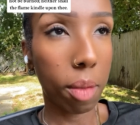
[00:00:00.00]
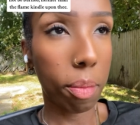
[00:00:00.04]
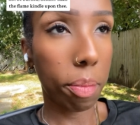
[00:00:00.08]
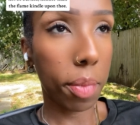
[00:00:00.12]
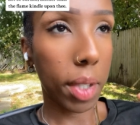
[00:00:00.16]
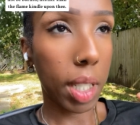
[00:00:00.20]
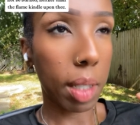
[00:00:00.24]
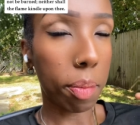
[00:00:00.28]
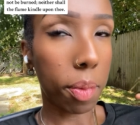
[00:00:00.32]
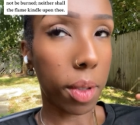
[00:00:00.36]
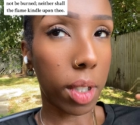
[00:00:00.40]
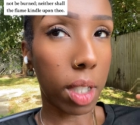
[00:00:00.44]

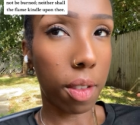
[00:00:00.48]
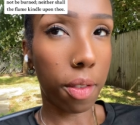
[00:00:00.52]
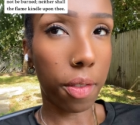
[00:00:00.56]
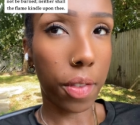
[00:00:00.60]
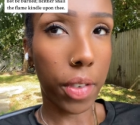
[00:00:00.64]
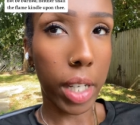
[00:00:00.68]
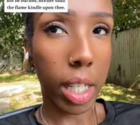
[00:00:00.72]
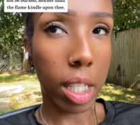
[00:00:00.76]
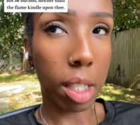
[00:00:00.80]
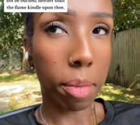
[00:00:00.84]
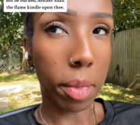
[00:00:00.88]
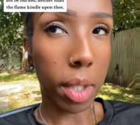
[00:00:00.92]
People in
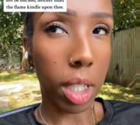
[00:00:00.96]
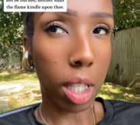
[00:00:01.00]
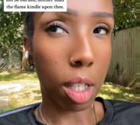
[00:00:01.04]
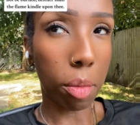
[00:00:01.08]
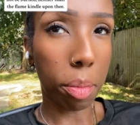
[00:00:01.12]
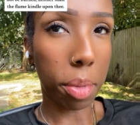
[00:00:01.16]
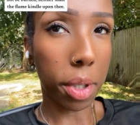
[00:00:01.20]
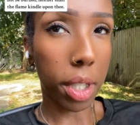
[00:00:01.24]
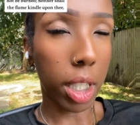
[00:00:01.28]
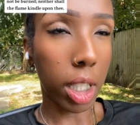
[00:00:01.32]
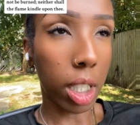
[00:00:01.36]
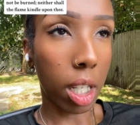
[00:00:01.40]
front of me are
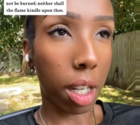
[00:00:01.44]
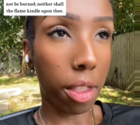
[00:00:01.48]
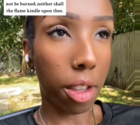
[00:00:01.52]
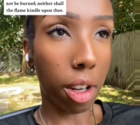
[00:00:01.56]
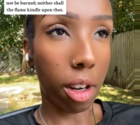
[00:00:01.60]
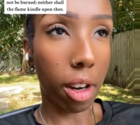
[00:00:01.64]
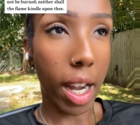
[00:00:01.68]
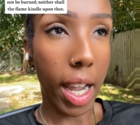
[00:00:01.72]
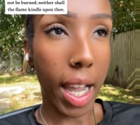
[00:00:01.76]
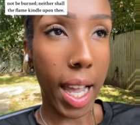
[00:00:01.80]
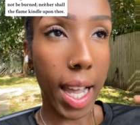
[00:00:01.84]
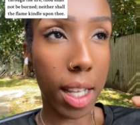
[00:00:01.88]
putting on
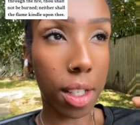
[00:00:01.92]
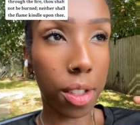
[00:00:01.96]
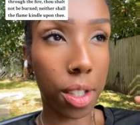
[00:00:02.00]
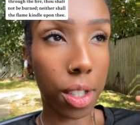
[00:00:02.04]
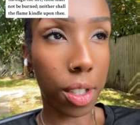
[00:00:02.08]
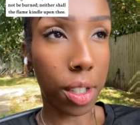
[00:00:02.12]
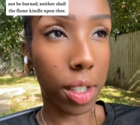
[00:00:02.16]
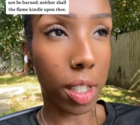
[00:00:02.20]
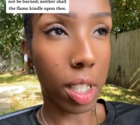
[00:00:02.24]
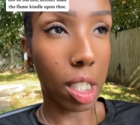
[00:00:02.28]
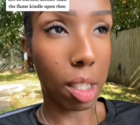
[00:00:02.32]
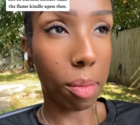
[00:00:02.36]
their
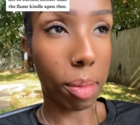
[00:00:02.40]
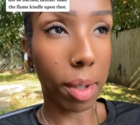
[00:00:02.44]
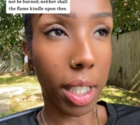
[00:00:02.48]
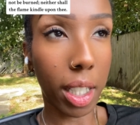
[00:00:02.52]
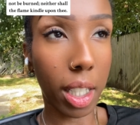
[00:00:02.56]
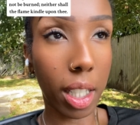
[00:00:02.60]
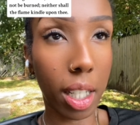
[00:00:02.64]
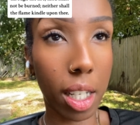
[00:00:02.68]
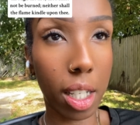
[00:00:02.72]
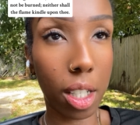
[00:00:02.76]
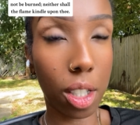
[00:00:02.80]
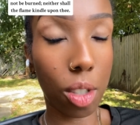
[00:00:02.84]
hazards
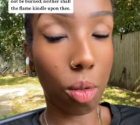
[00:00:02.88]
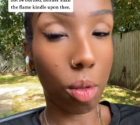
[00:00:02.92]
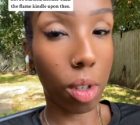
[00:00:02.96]
because